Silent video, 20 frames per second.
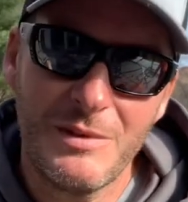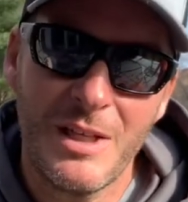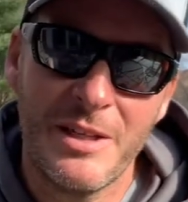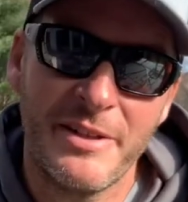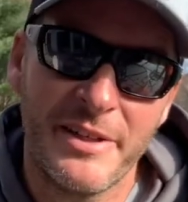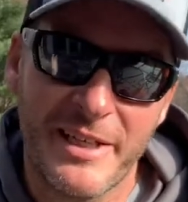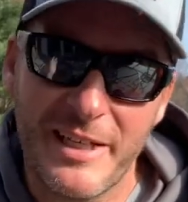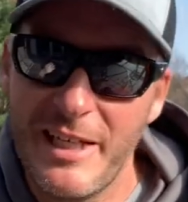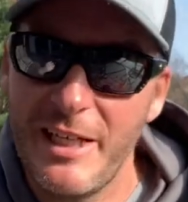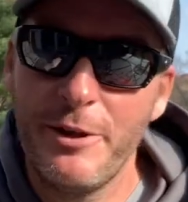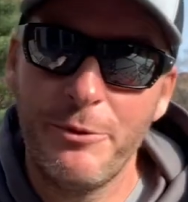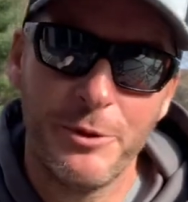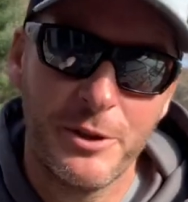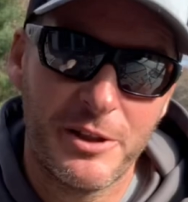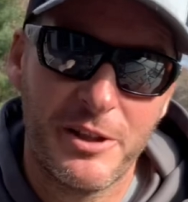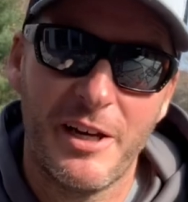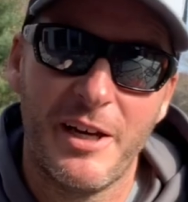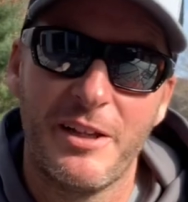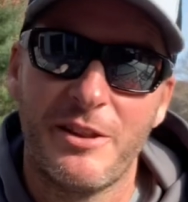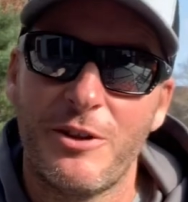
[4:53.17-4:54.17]
The key
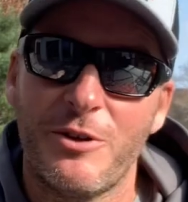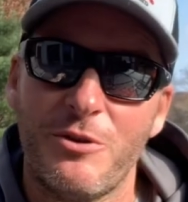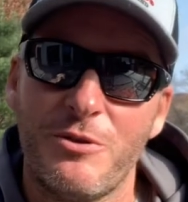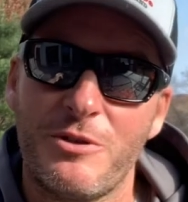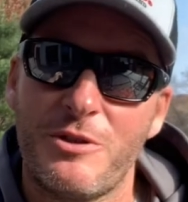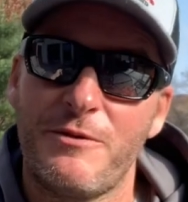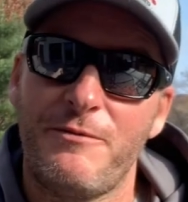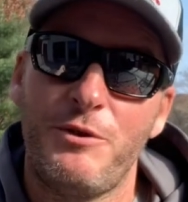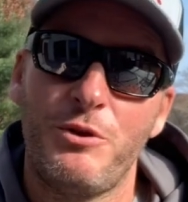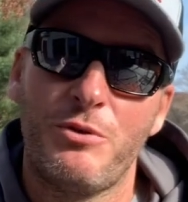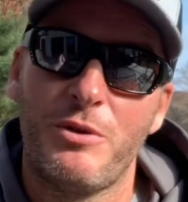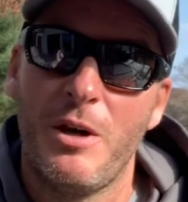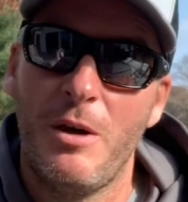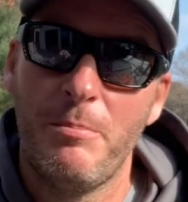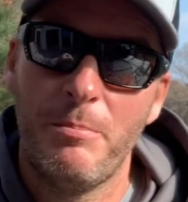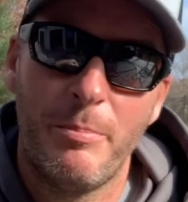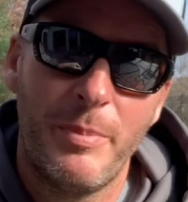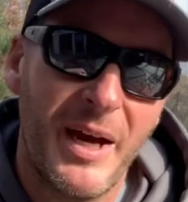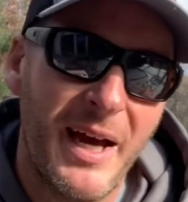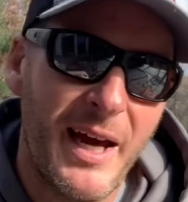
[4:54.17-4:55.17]
with that though is if you
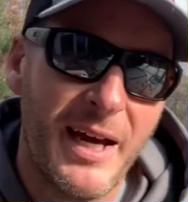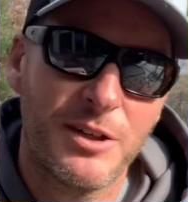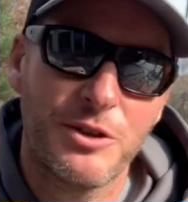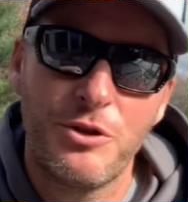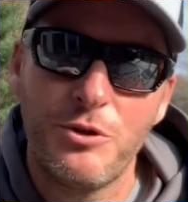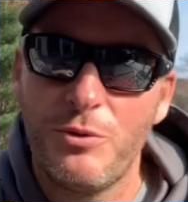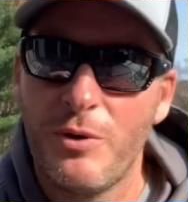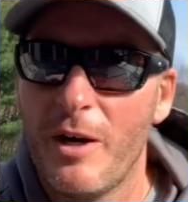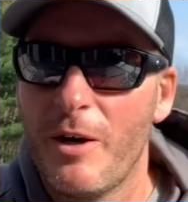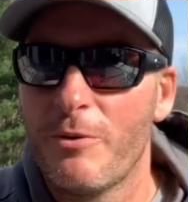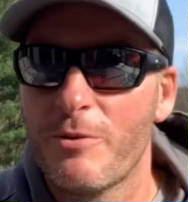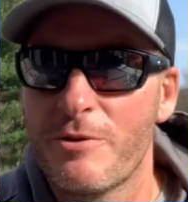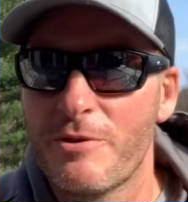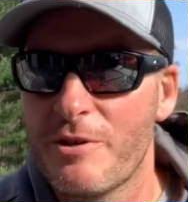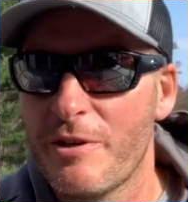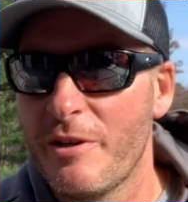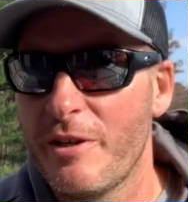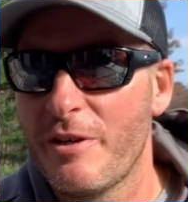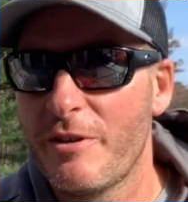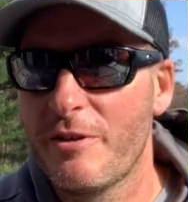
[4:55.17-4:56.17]
come back 2 hours
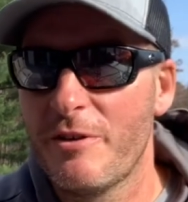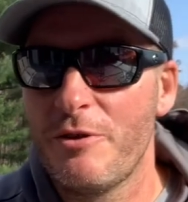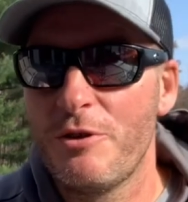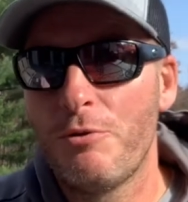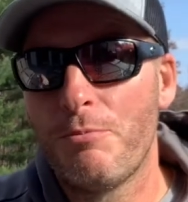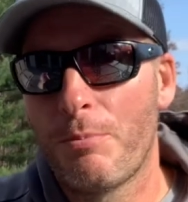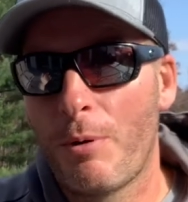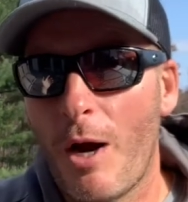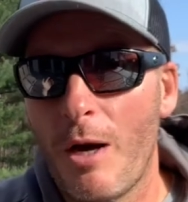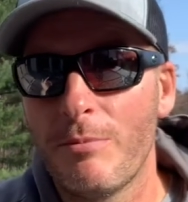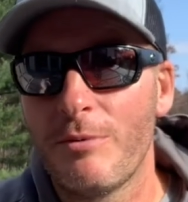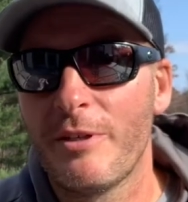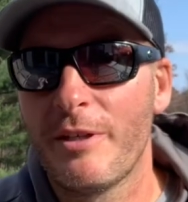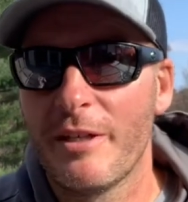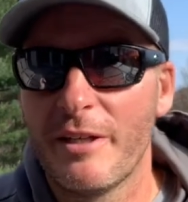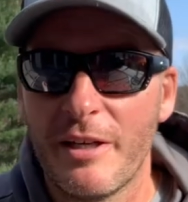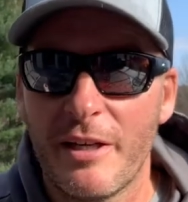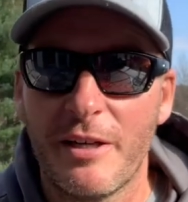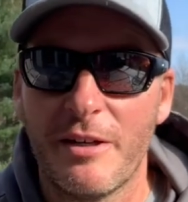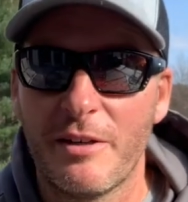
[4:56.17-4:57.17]
later, you can probably
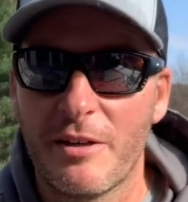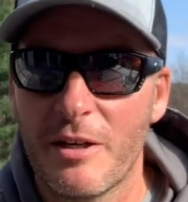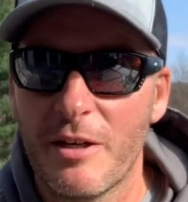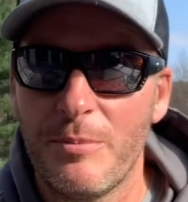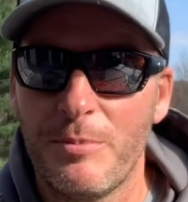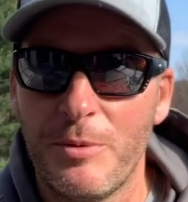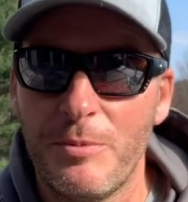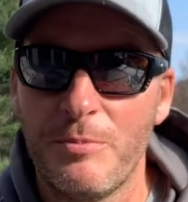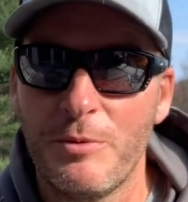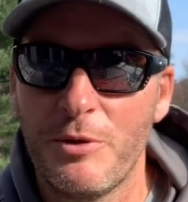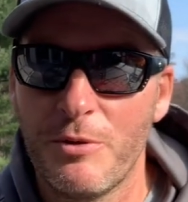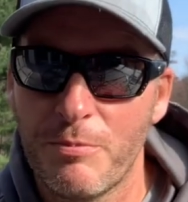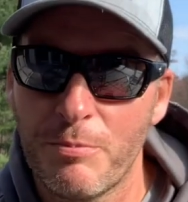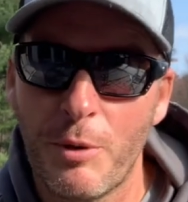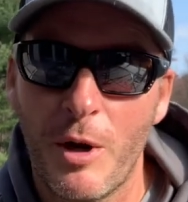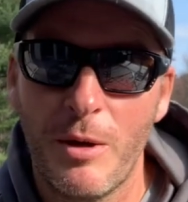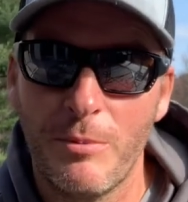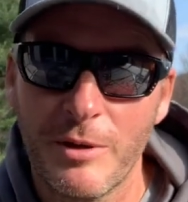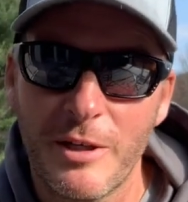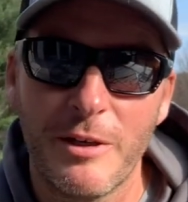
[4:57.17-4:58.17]

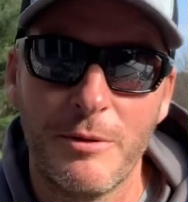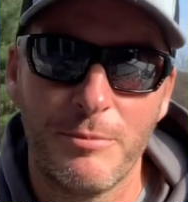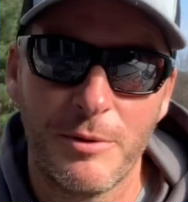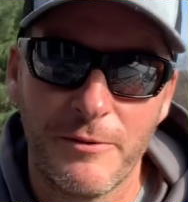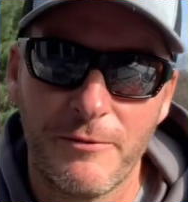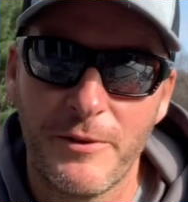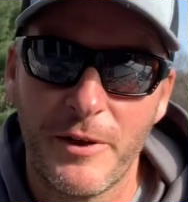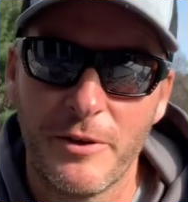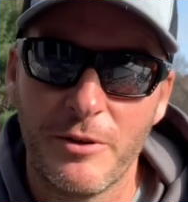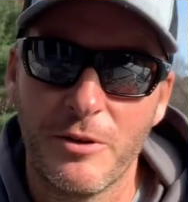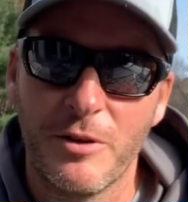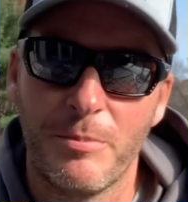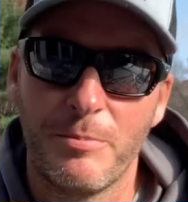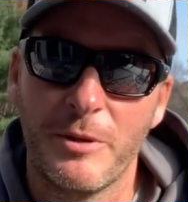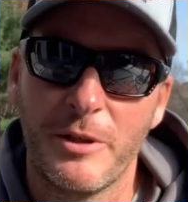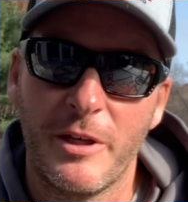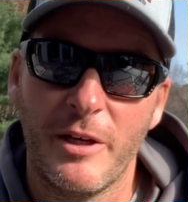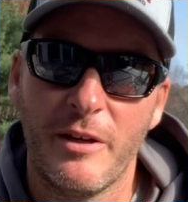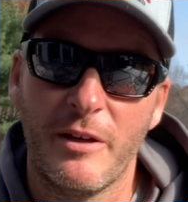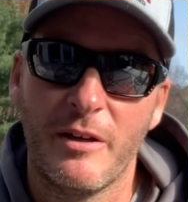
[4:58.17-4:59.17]
get them to fire up
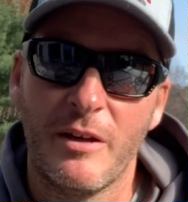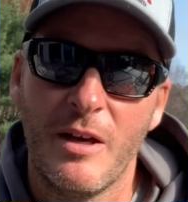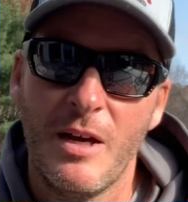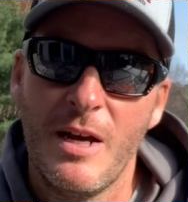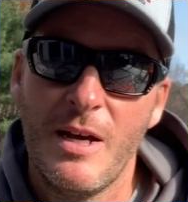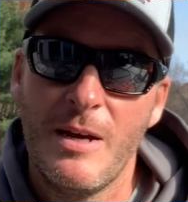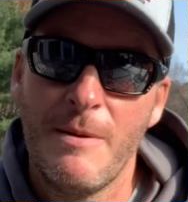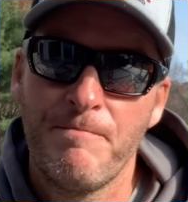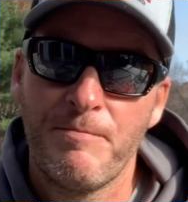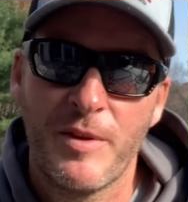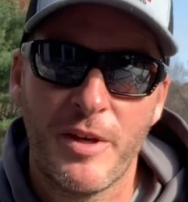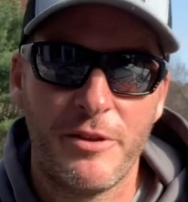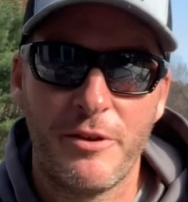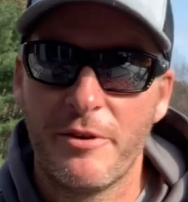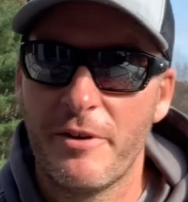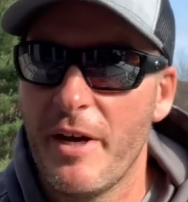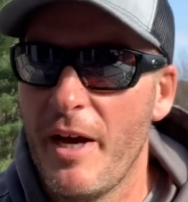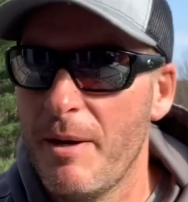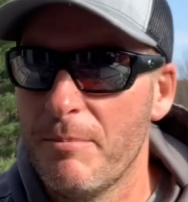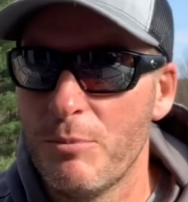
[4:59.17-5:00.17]
again. And
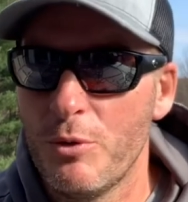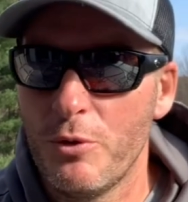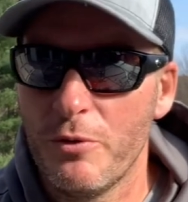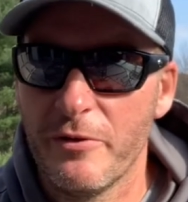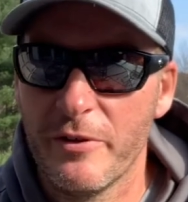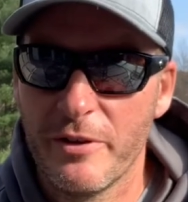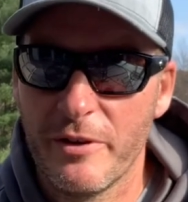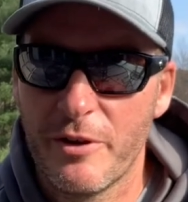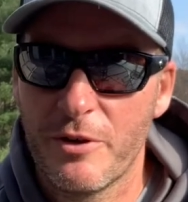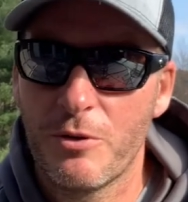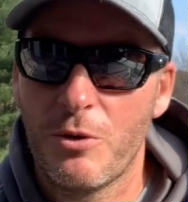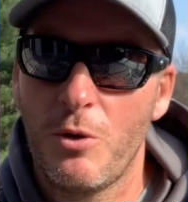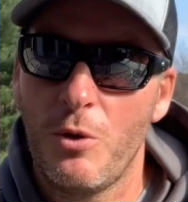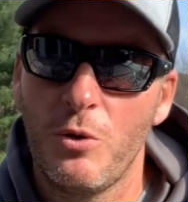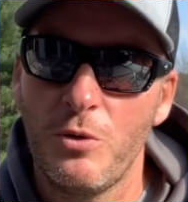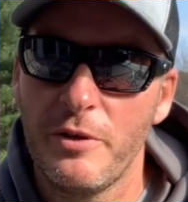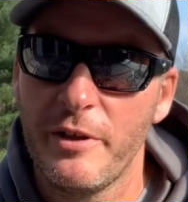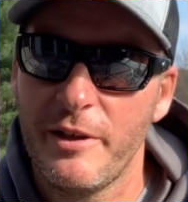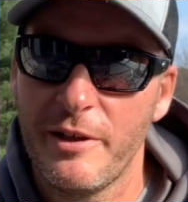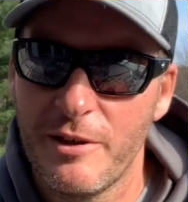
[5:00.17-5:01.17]
they're not moving. They're
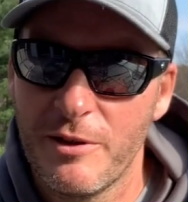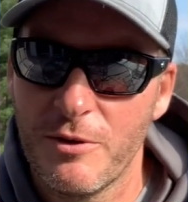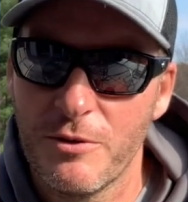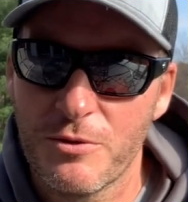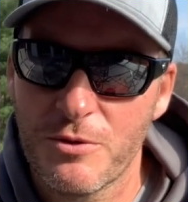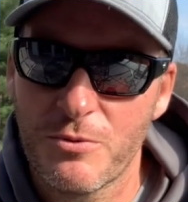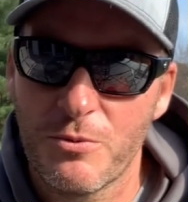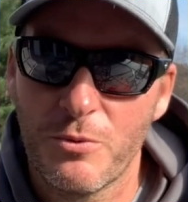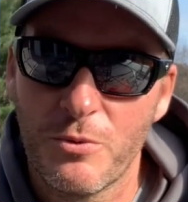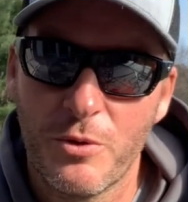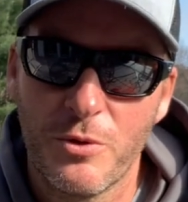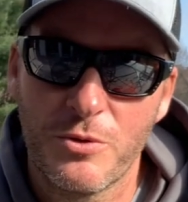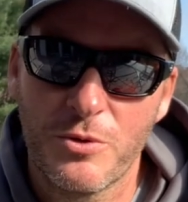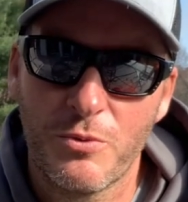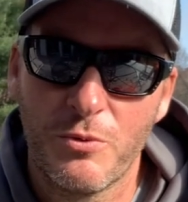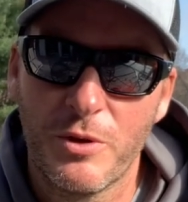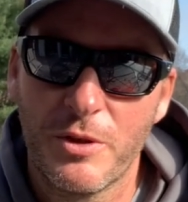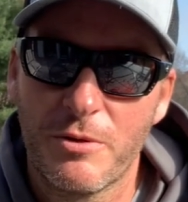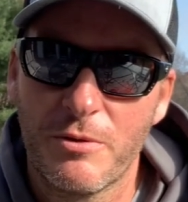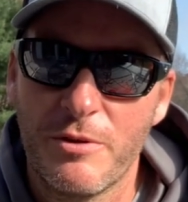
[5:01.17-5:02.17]
holding in those
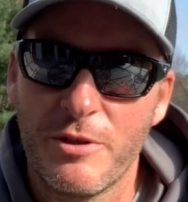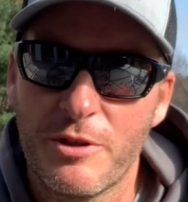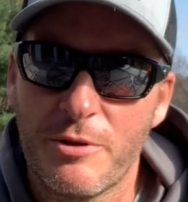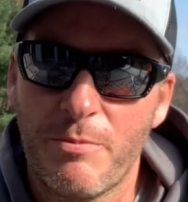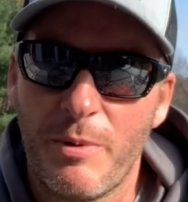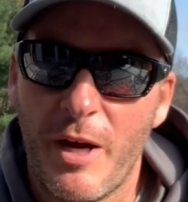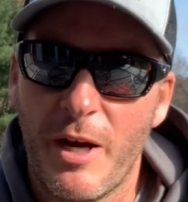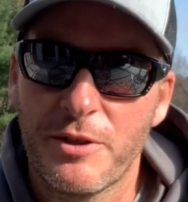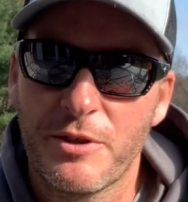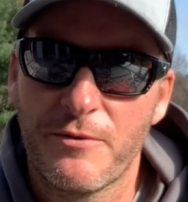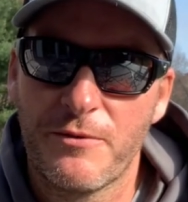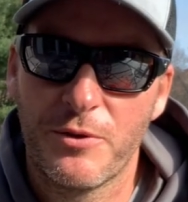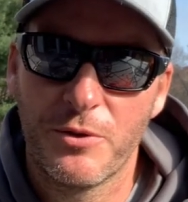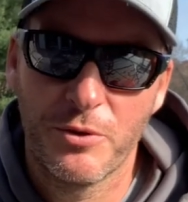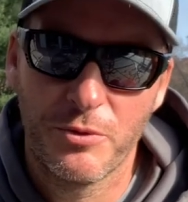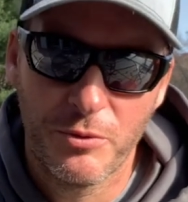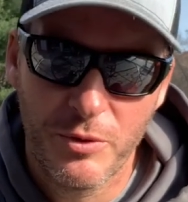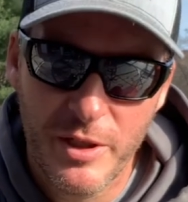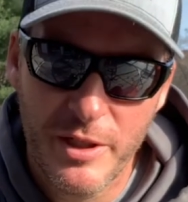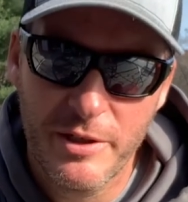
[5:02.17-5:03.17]
wintering spots for
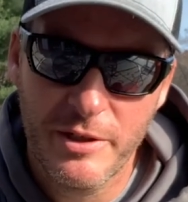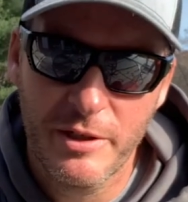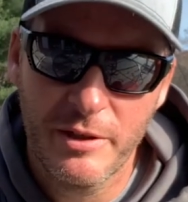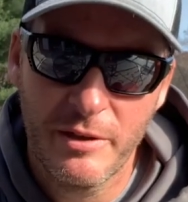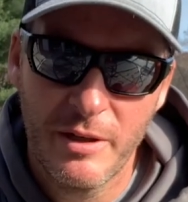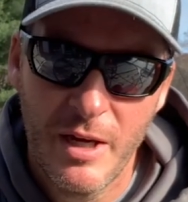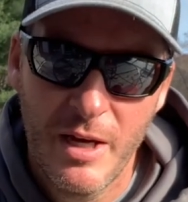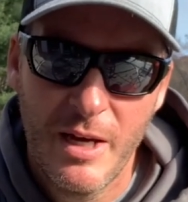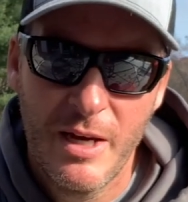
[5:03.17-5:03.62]
a reason.